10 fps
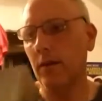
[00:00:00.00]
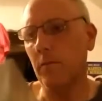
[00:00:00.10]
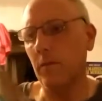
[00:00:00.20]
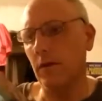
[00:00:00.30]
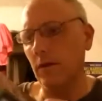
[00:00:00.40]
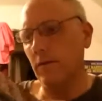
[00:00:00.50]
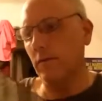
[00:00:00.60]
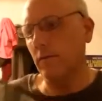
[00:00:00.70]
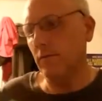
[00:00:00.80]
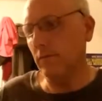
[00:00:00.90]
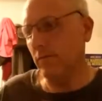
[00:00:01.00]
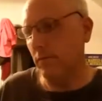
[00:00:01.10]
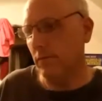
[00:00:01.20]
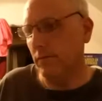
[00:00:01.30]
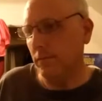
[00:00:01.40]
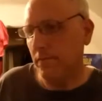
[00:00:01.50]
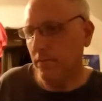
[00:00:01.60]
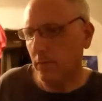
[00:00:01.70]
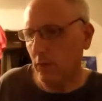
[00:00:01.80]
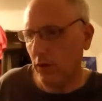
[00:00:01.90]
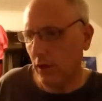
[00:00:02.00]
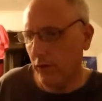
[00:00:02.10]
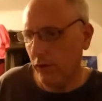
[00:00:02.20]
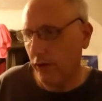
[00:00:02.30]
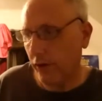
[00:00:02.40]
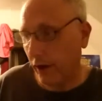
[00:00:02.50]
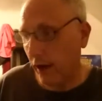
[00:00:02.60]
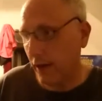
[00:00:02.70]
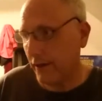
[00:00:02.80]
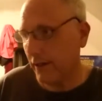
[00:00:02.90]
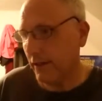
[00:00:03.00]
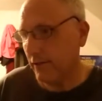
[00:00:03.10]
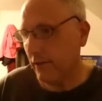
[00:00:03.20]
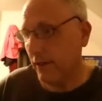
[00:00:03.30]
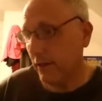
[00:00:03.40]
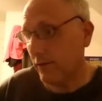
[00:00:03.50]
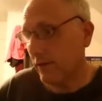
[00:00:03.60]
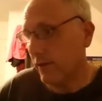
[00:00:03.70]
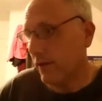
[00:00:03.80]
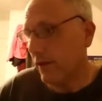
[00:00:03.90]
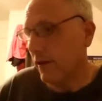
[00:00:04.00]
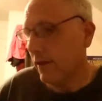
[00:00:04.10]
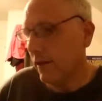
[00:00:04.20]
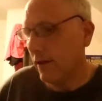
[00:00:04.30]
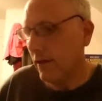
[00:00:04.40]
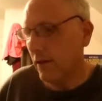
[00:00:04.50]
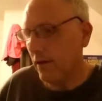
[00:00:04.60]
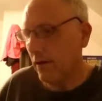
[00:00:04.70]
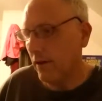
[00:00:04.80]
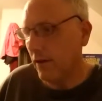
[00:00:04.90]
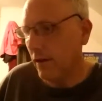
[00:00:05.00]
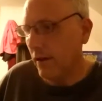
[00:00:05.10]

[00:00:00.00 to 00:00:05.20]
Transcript: But we'll go through the contents of this a